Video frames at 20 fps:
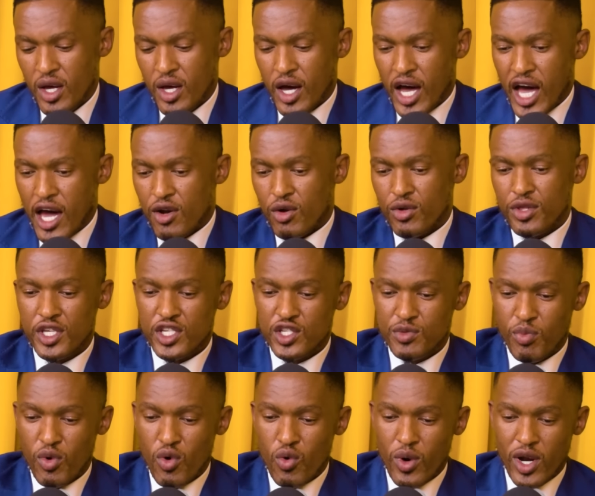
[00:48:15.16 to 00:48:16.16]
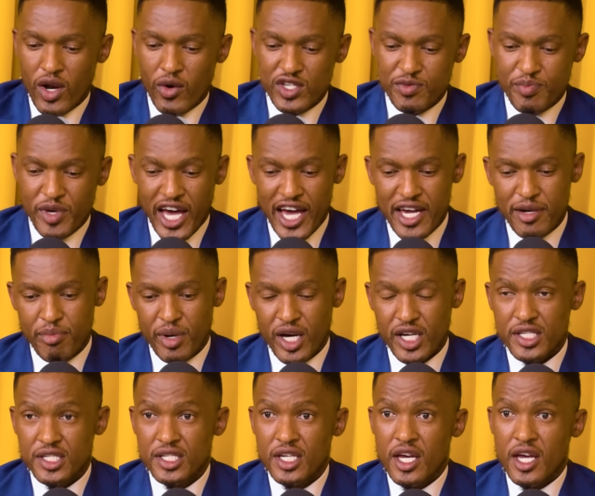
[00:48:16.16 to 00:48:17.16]
I wrote this book while I was behind
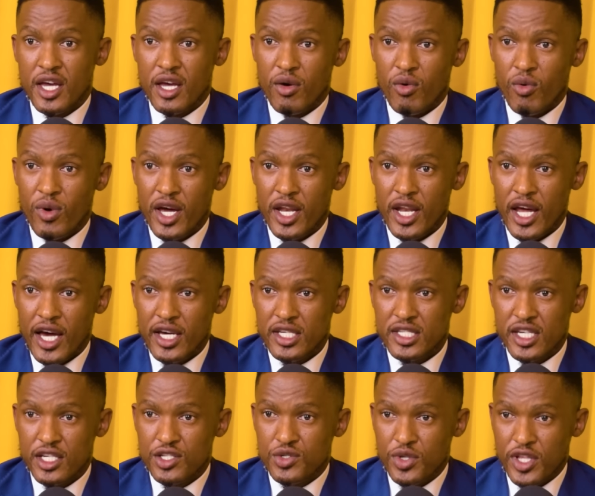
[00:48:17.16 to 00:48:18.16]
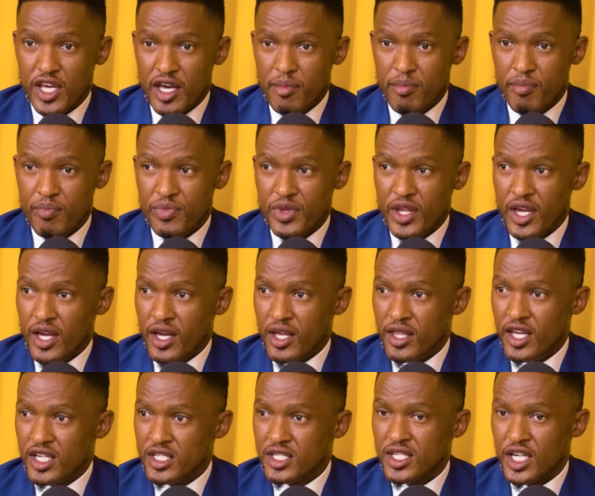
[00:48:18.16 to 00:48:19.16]
bars. When I said to them,
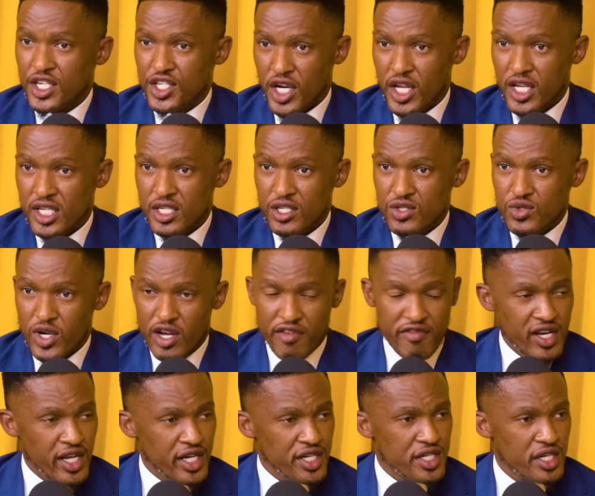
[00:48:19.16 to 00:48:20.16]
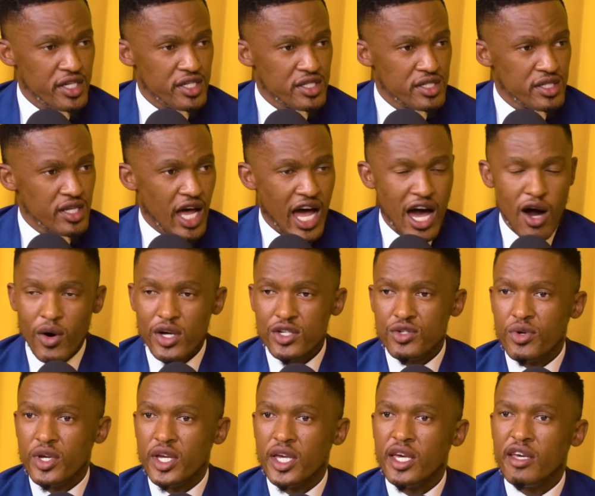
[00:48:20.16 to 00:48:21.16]
this is a Genesis to Revelations. I want
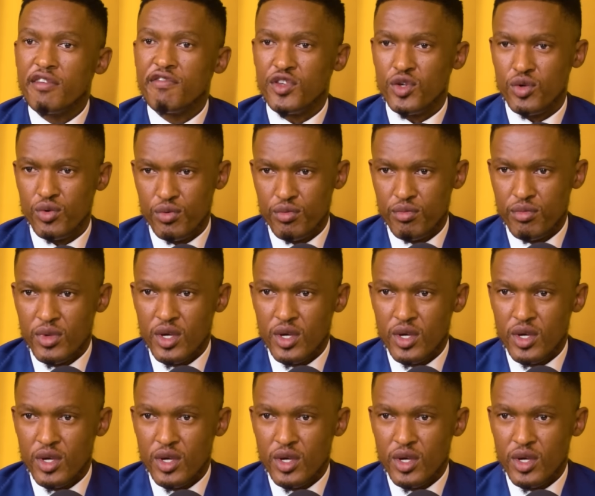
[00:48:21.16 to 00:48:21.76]
to give you.